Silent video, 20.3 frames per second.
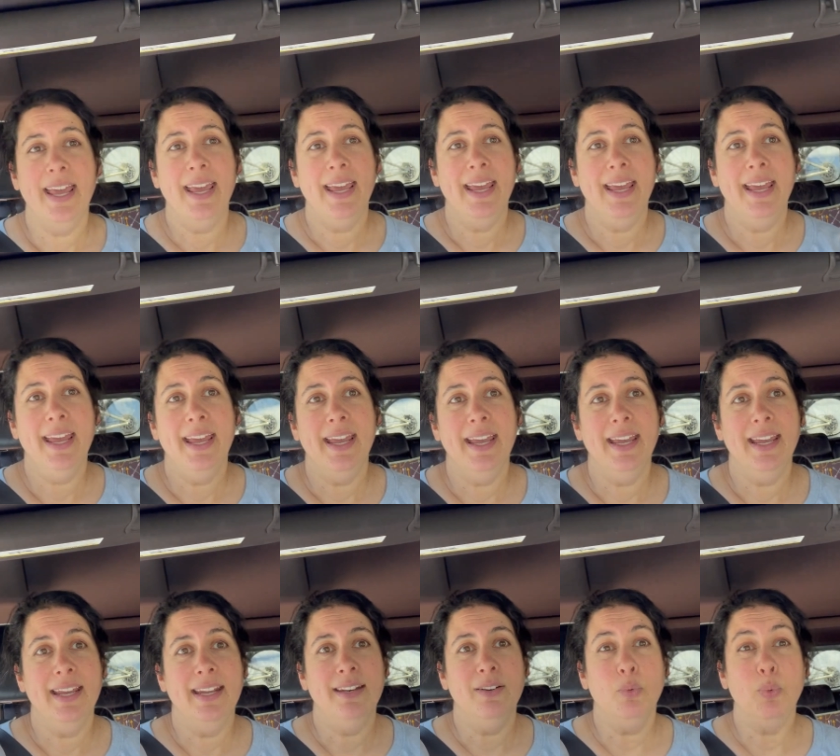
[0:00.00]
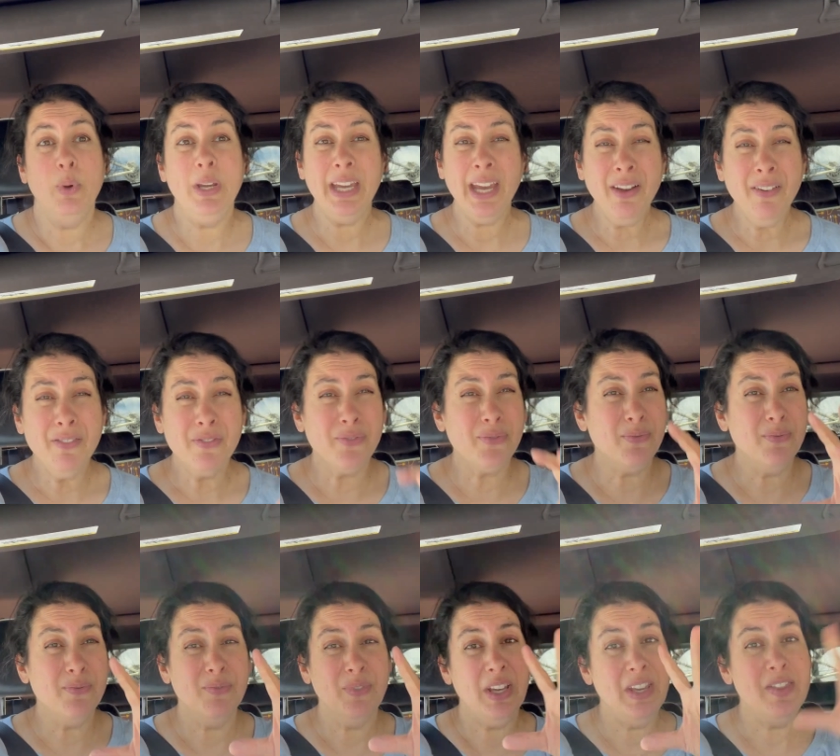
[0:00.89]
And we have,
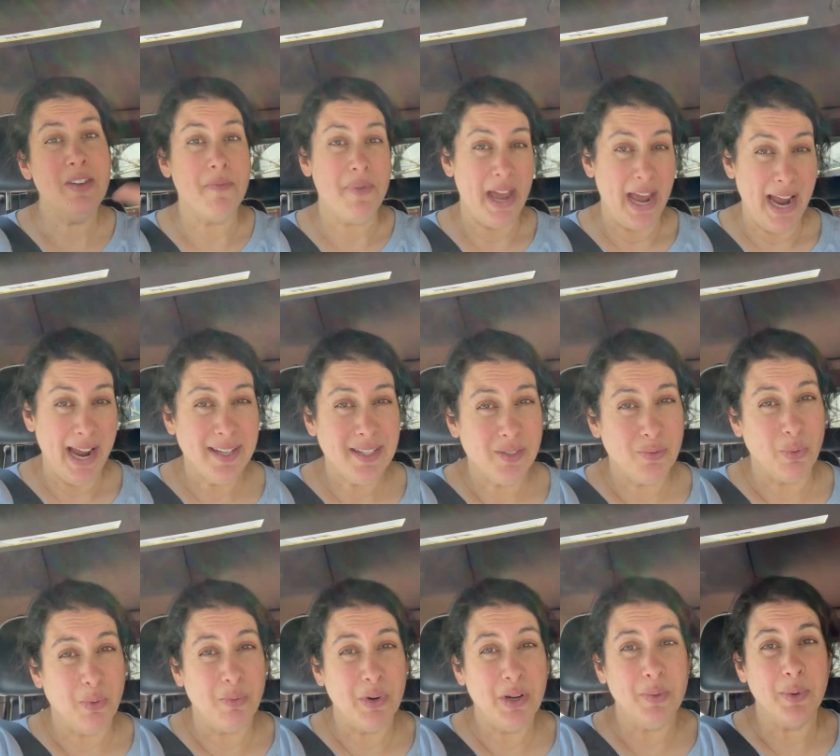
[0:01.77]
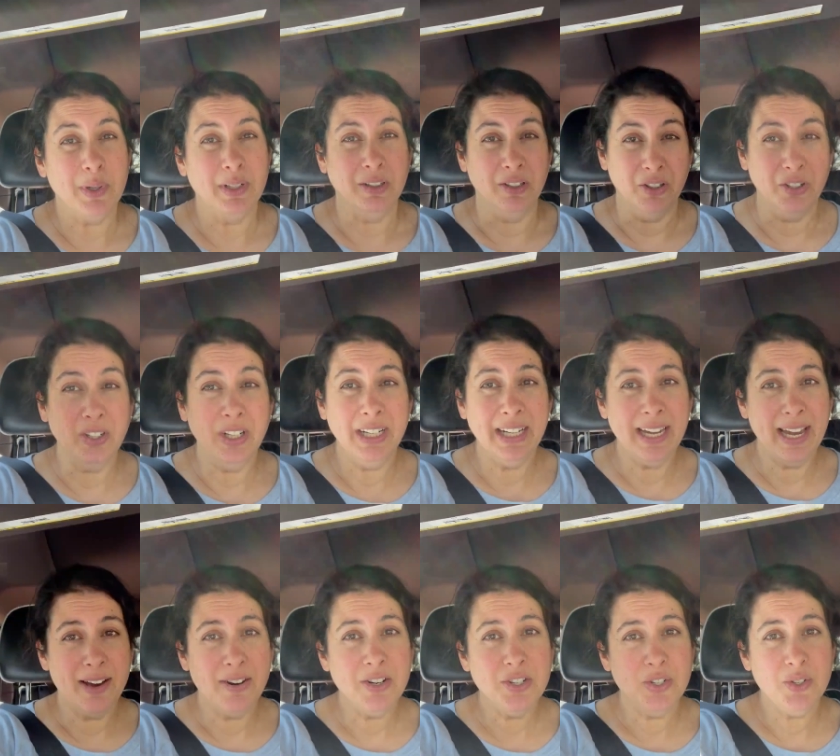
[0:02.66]
in the past, when we were learning
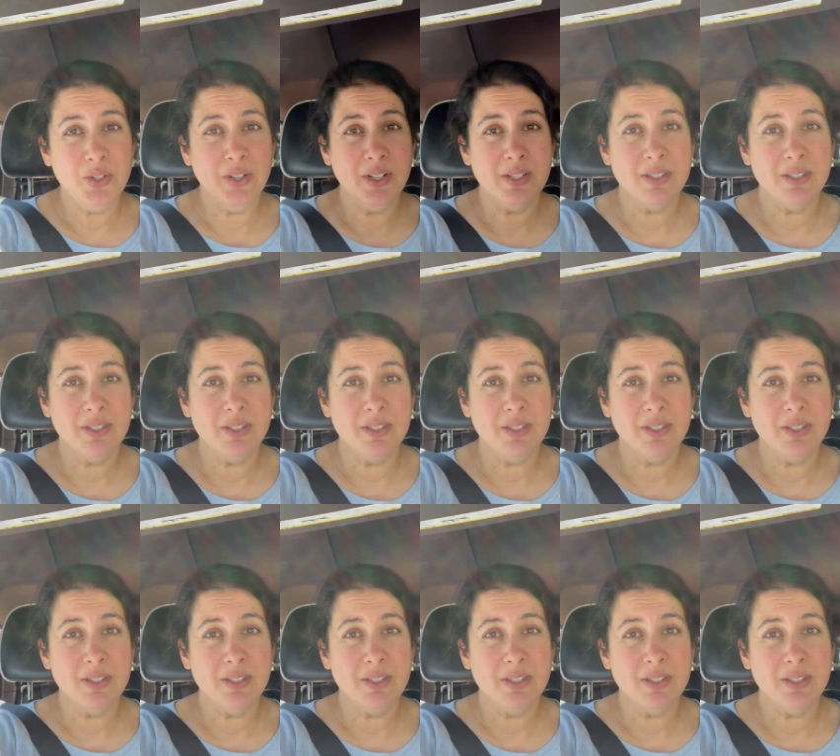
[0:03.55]
how to do this,